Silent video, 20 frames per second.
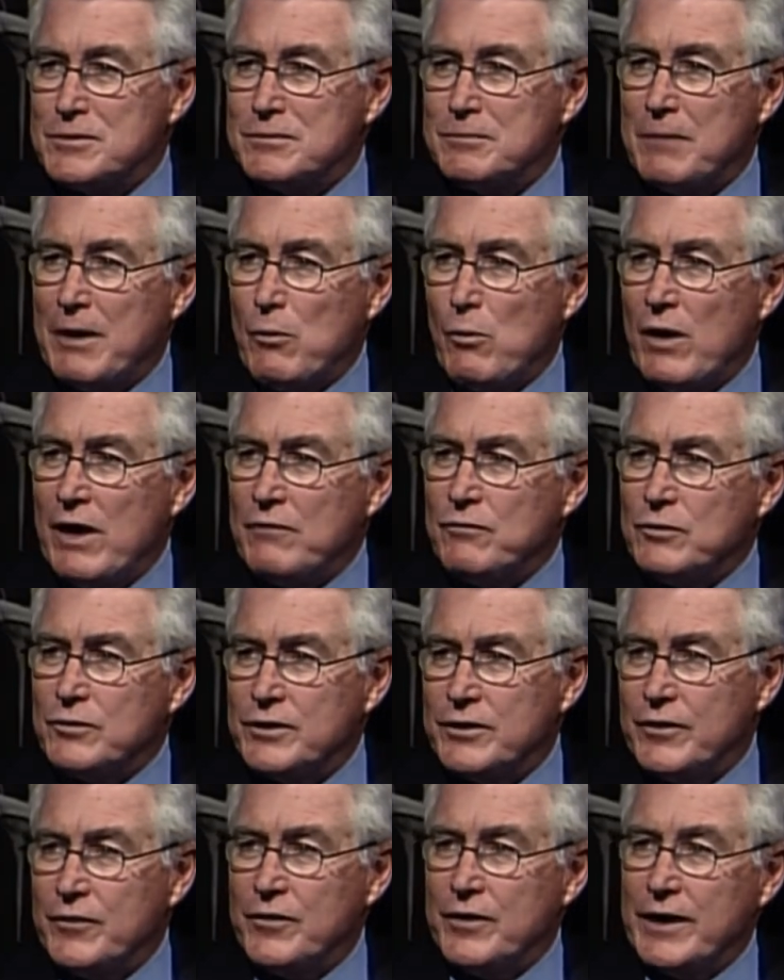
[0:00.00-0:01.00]
My wife will
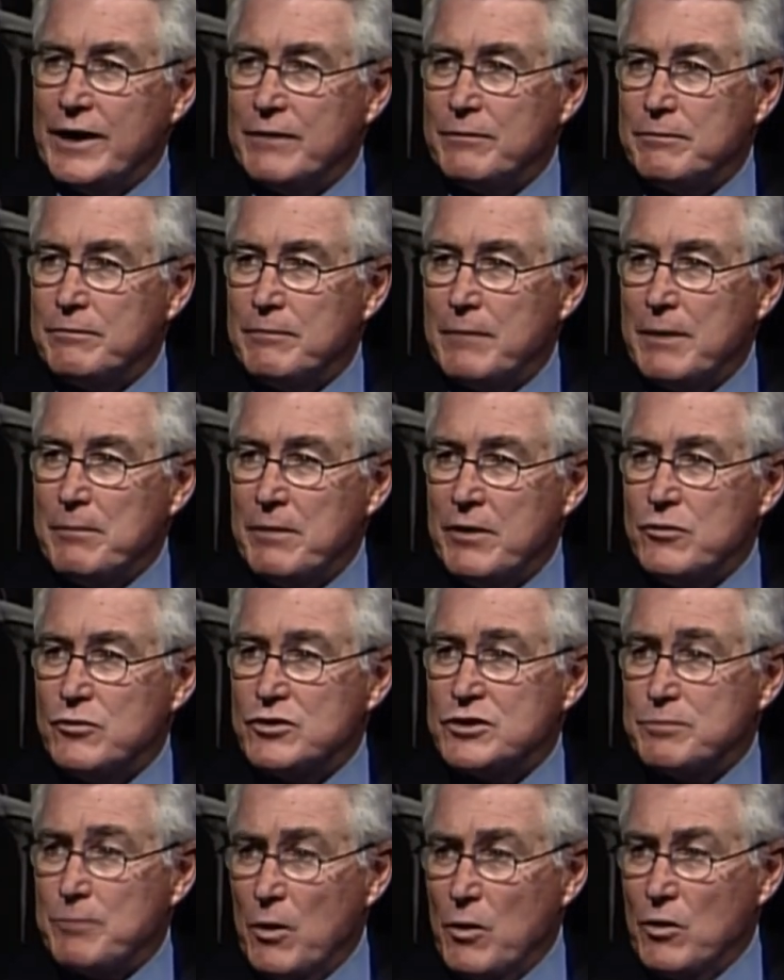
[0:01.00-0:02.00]
tell you that my mother
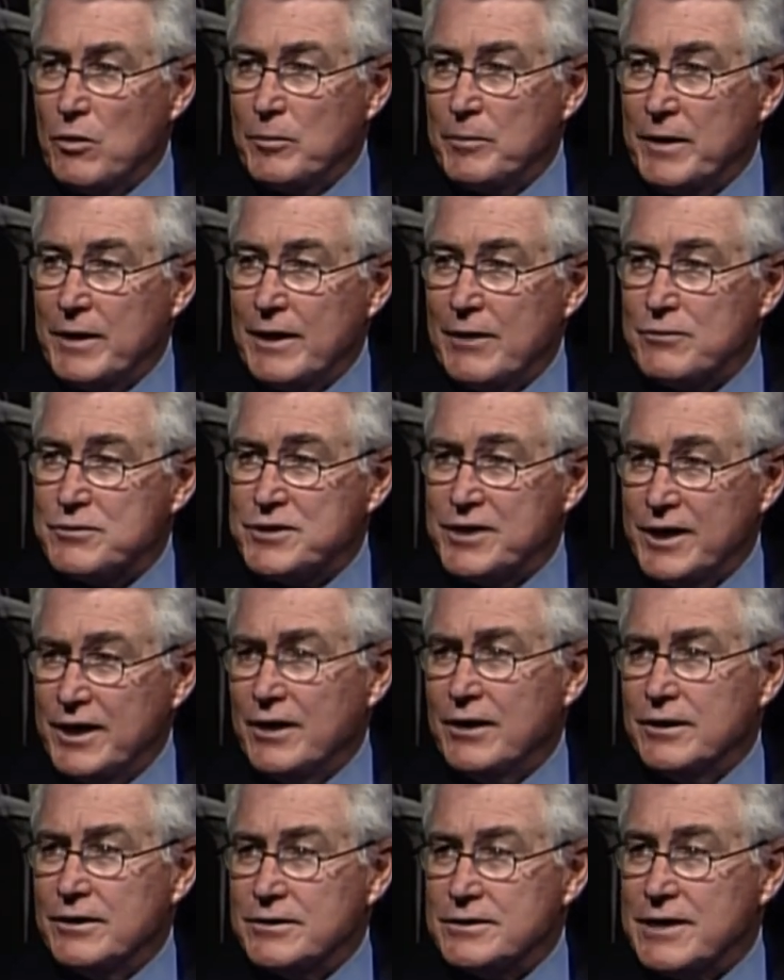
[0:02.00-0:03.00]
spoiled me. I was the
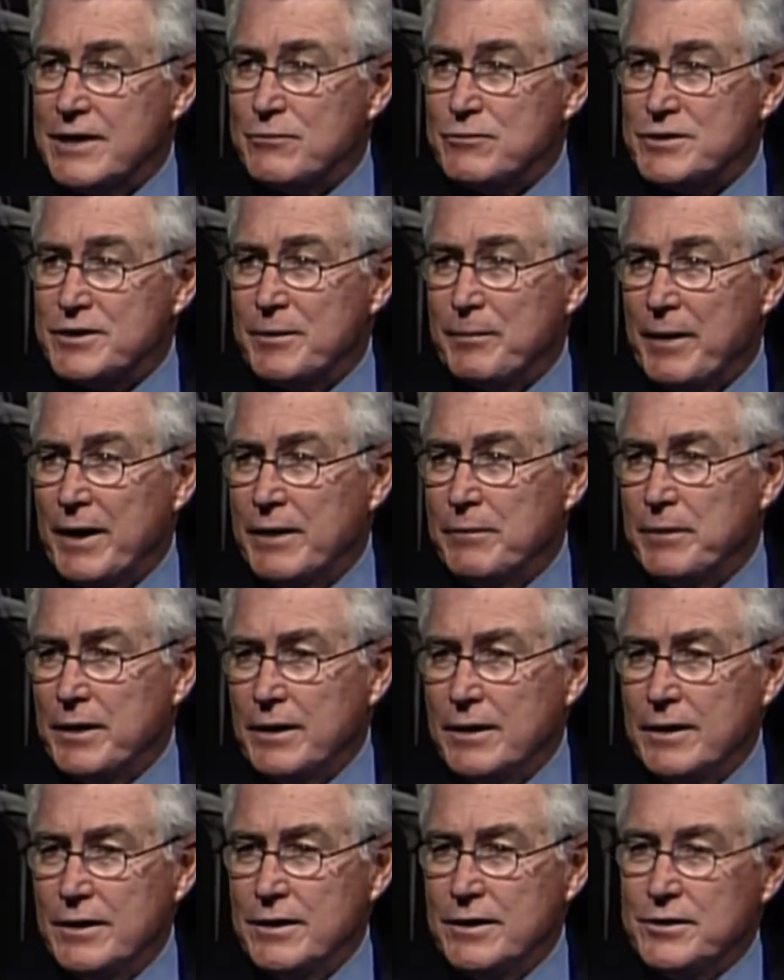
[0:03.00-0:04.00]
youngest. I was the baby.
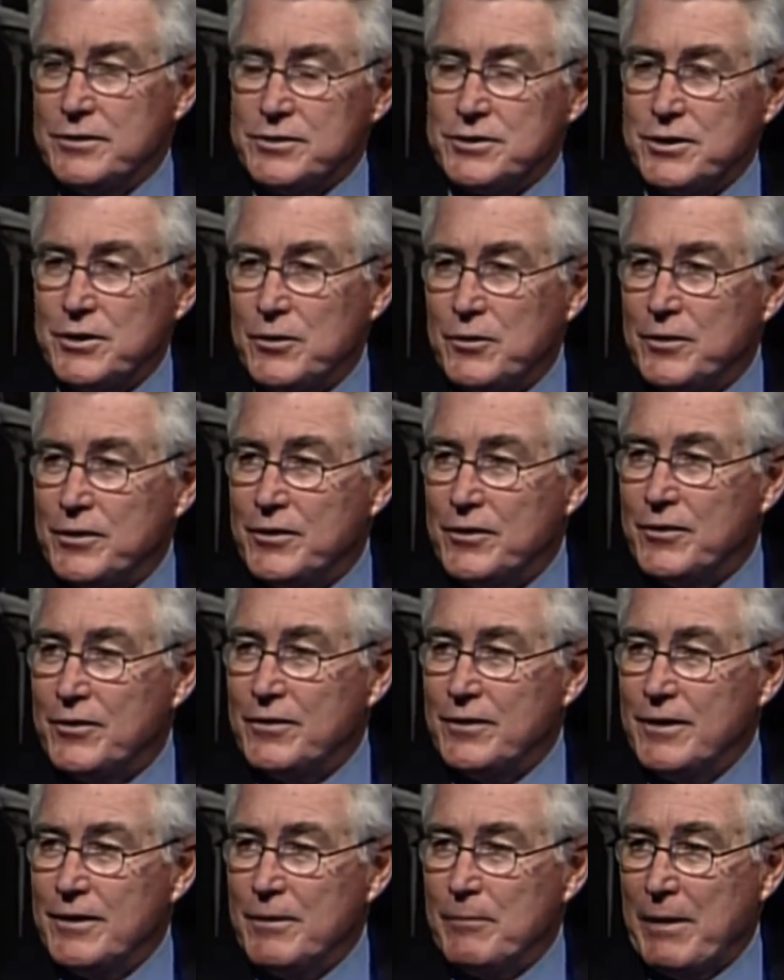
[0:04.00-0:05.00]
So, you know,
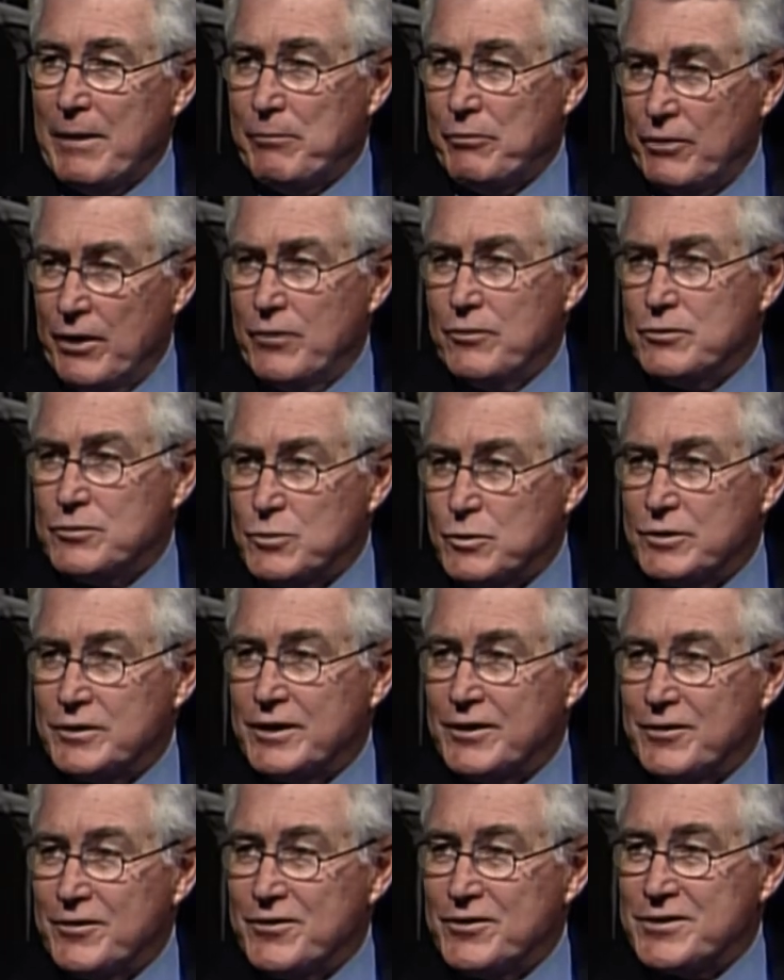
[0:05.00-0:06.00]
my brothers will
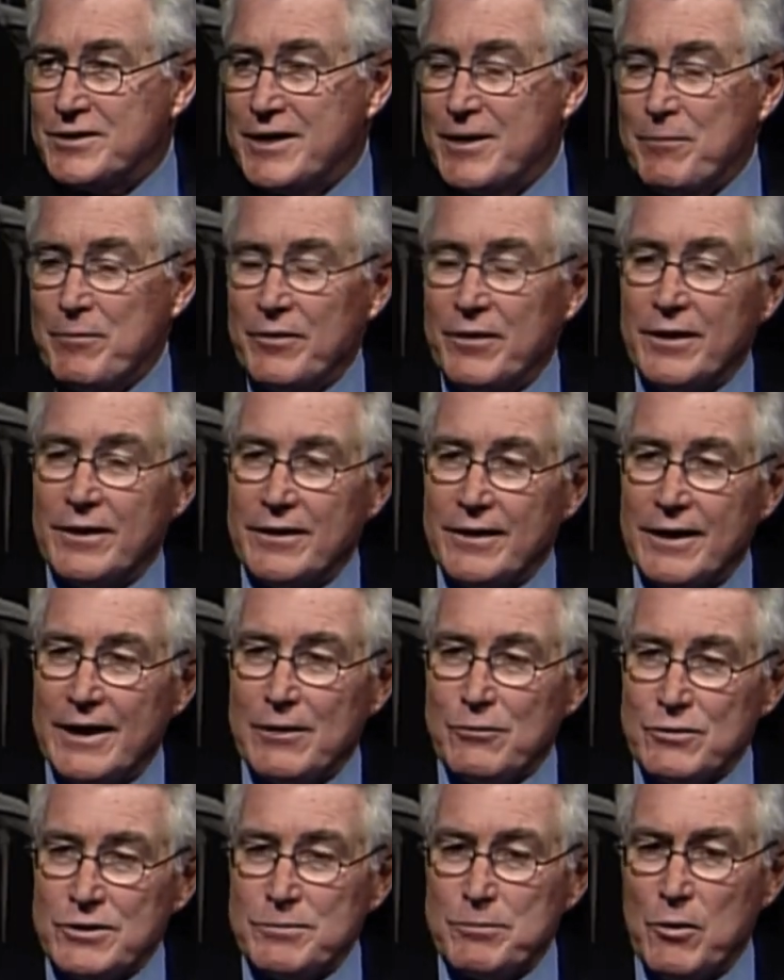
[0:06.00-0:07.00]
tell you the same thing, that I
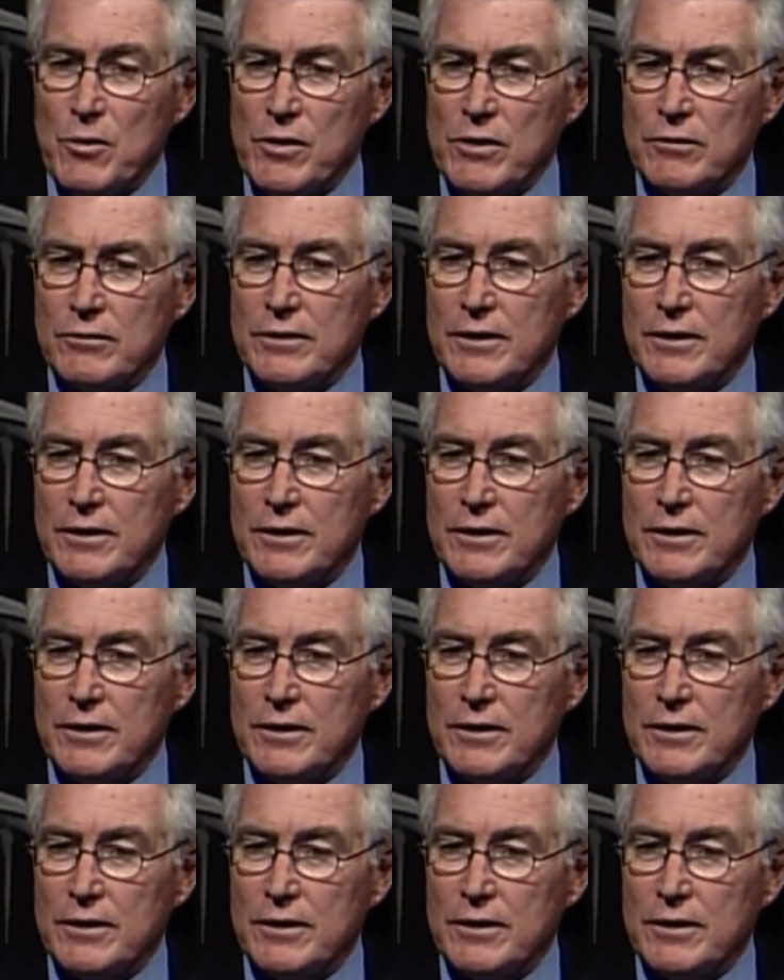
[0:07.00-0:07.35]
was spoiled.